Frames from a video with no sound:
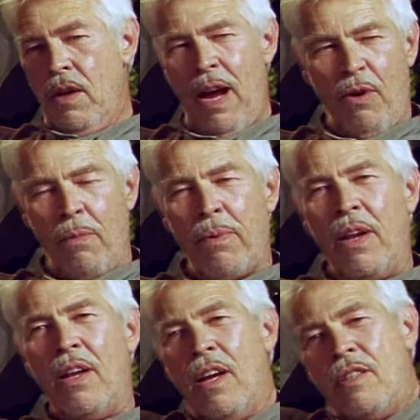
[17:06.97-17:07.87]
I'm going to play
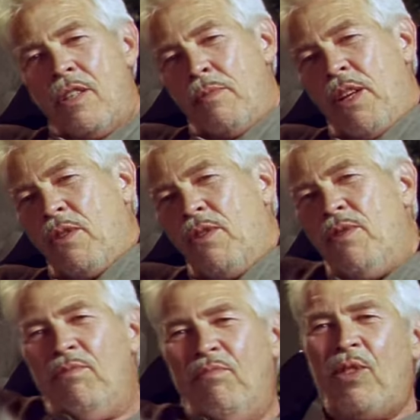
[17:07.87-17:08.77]
the casket maker.
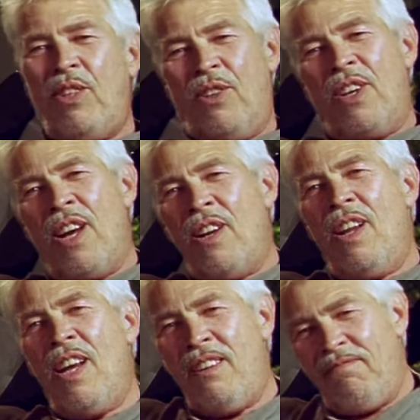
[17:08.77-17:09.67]
Think you can handle
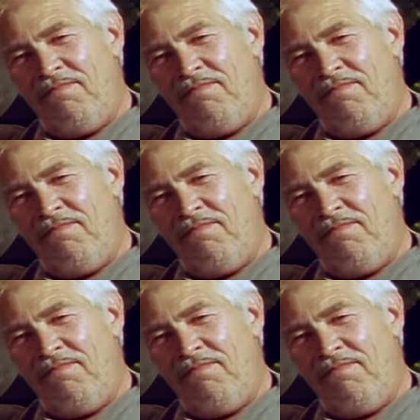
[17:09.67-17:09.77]
that?